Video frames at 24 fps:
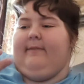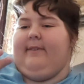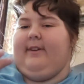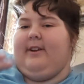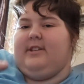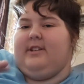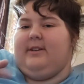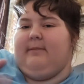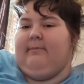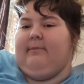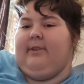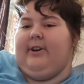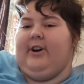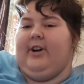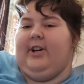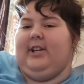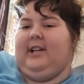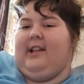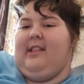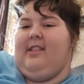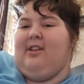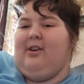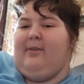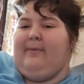which I'm
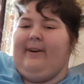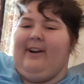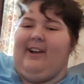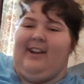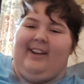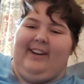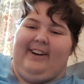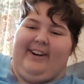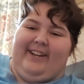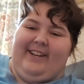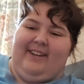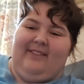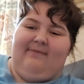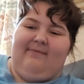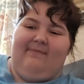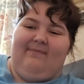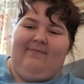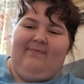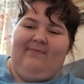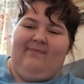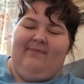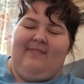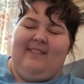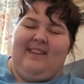currently still working on.
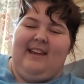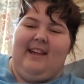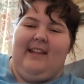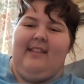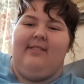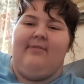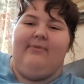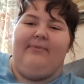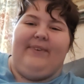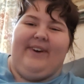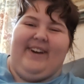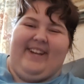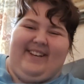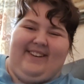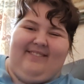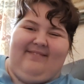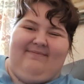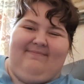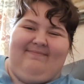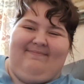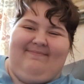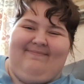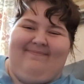It's fun.